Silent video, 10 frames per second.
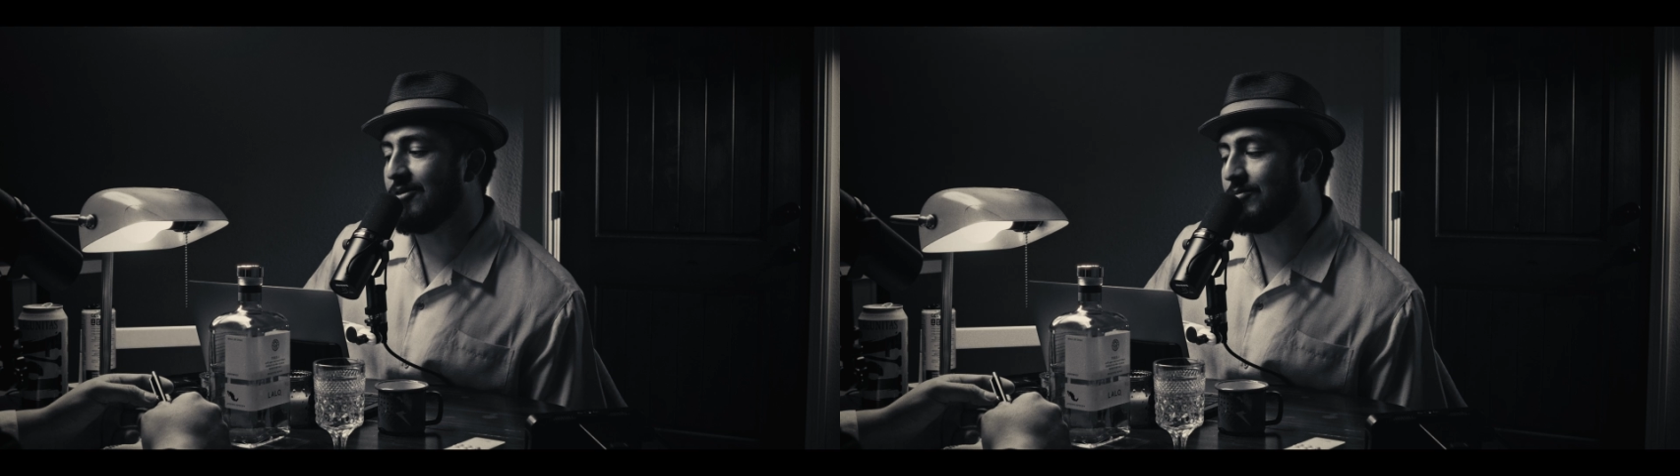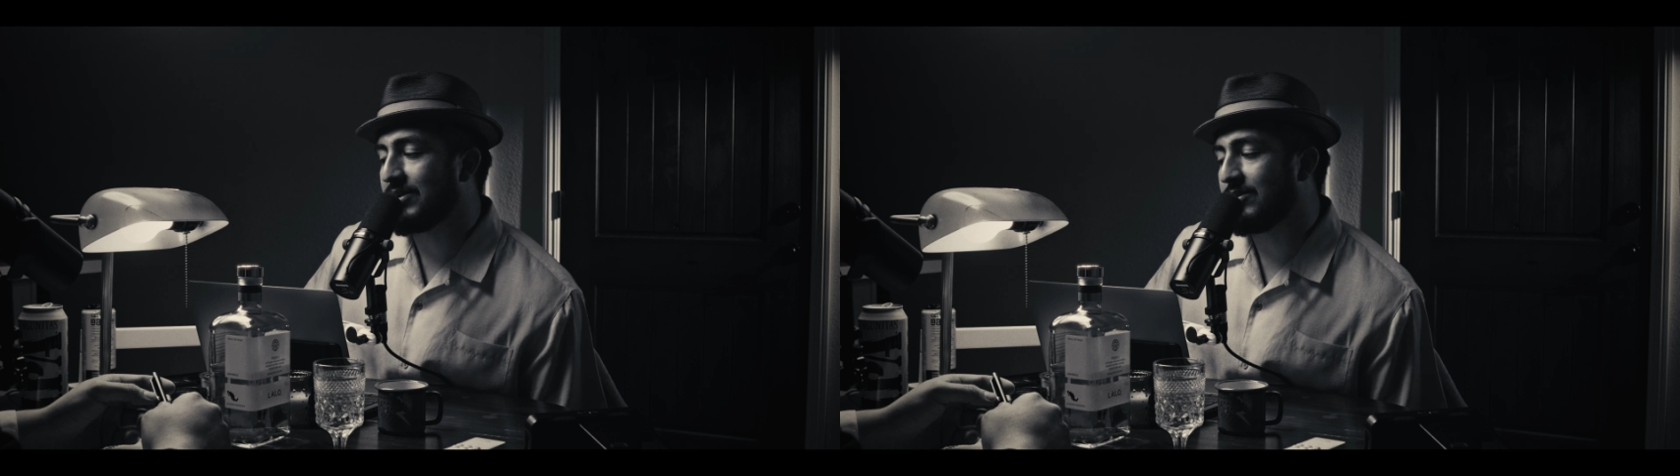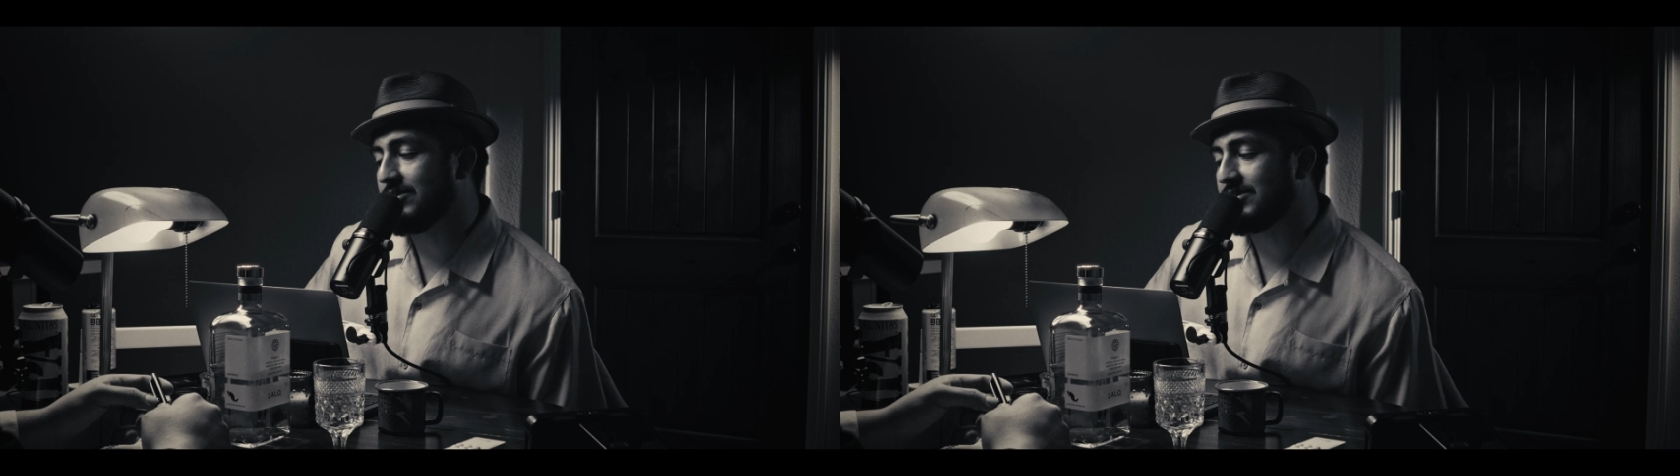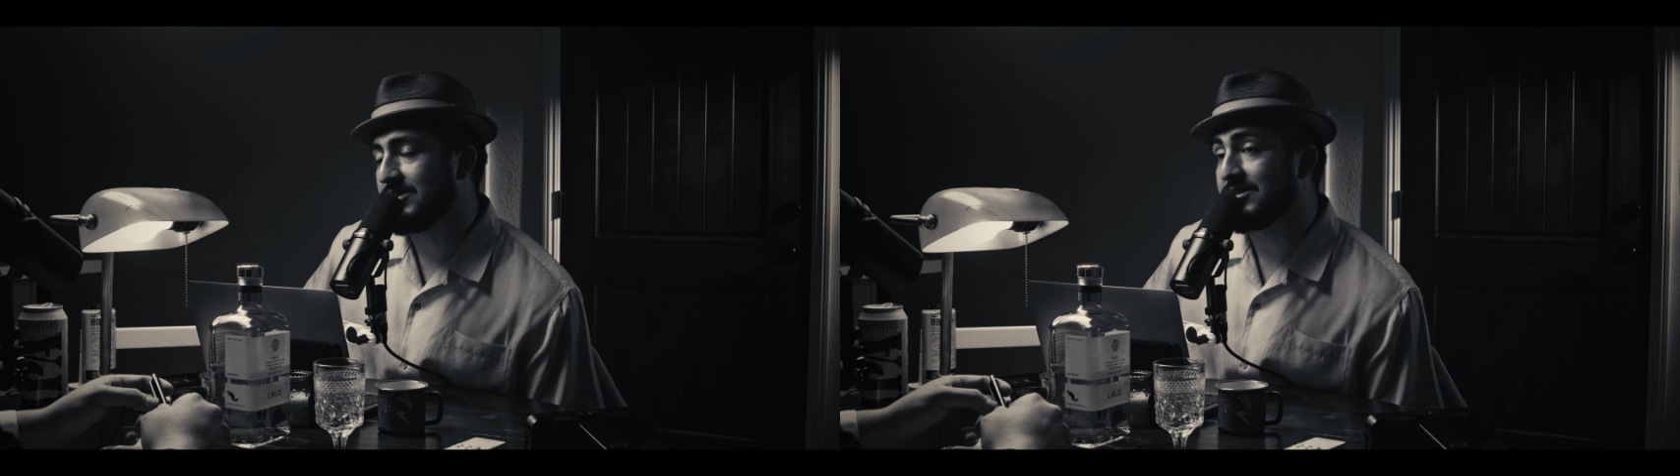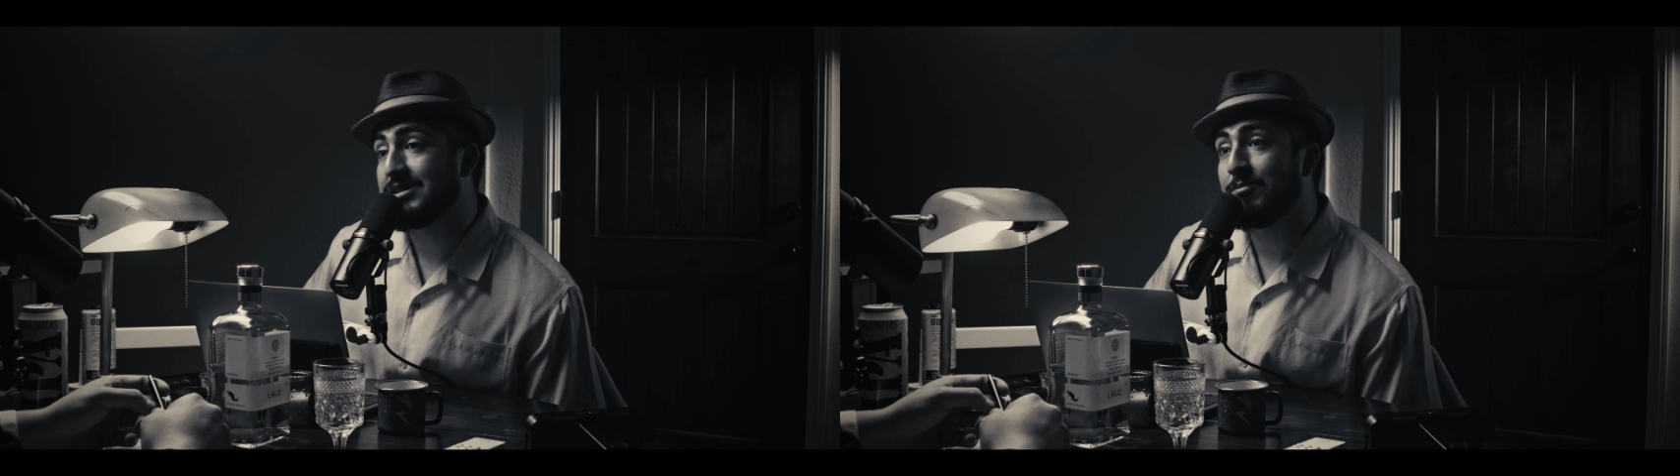my girl, the
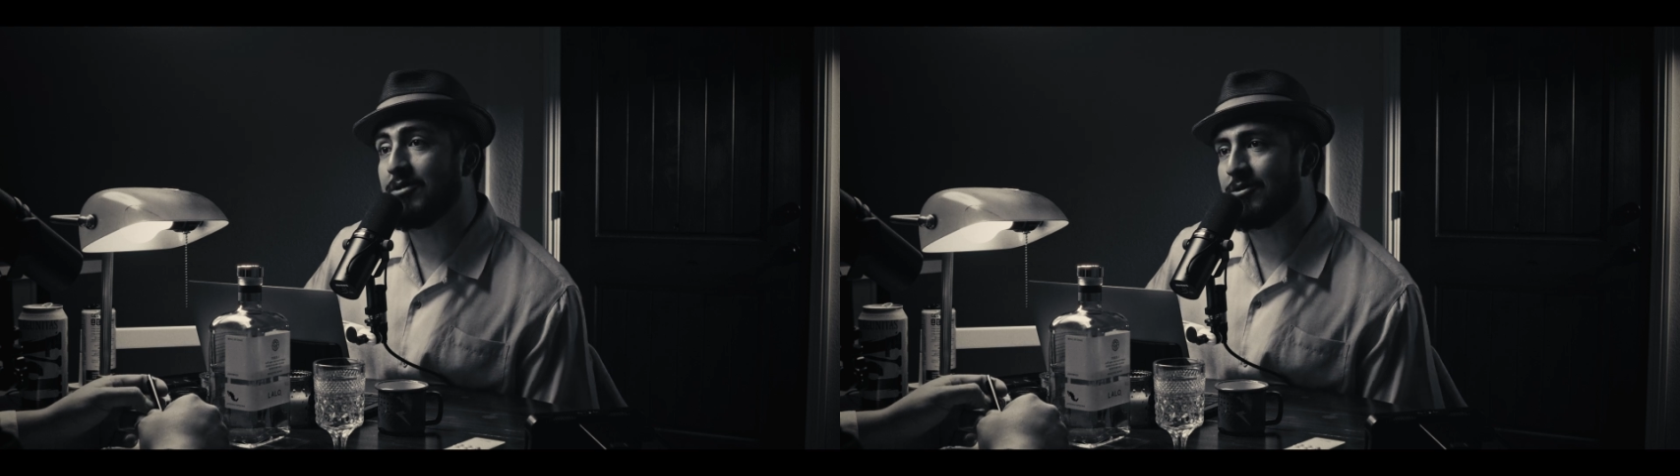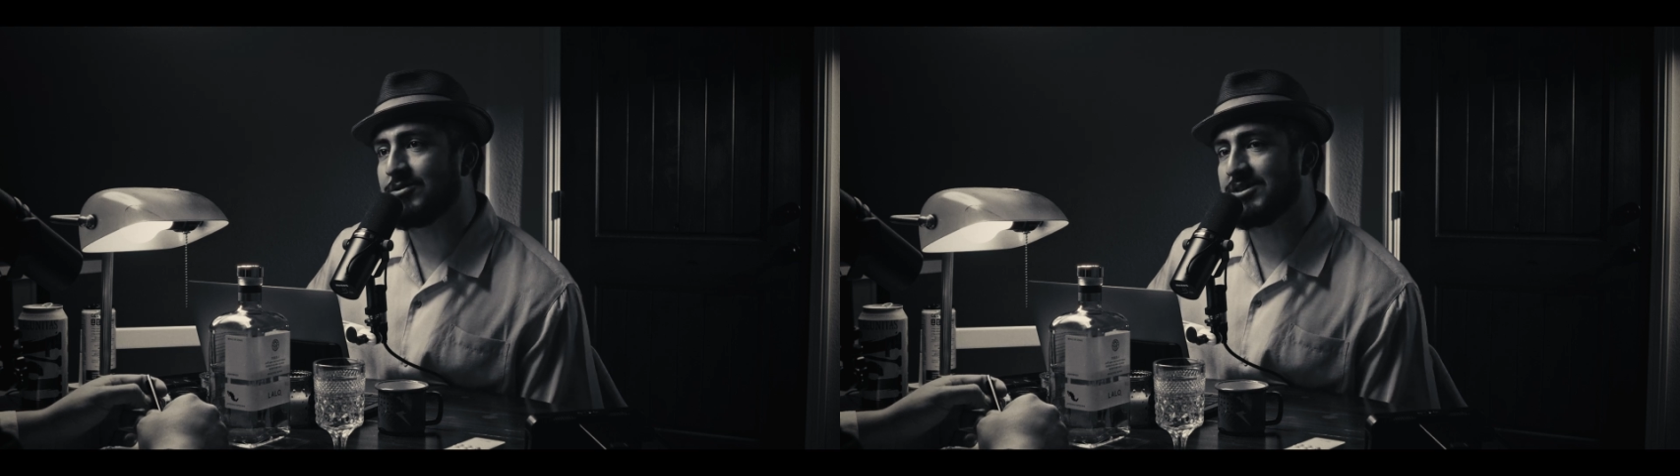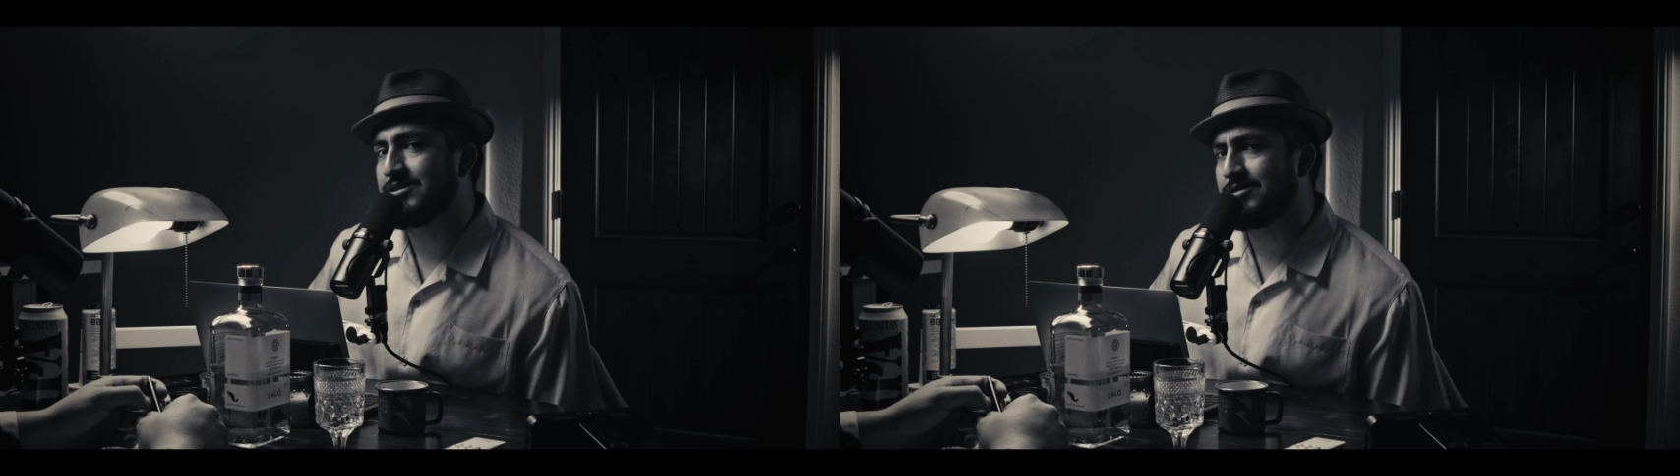stepdaughter was like,